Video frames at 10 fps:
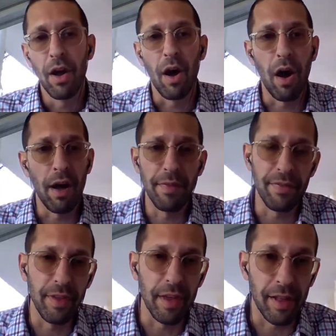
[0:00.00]
on
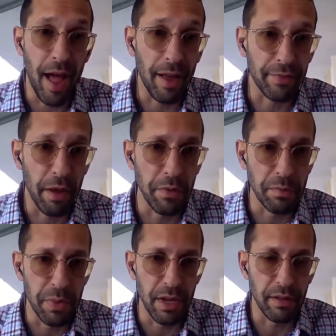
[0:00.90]
the class that was
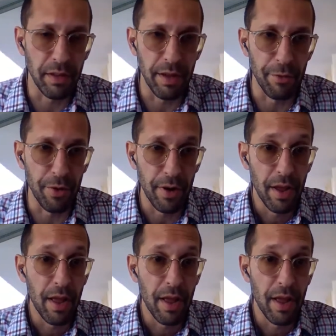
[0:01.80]
being delivered.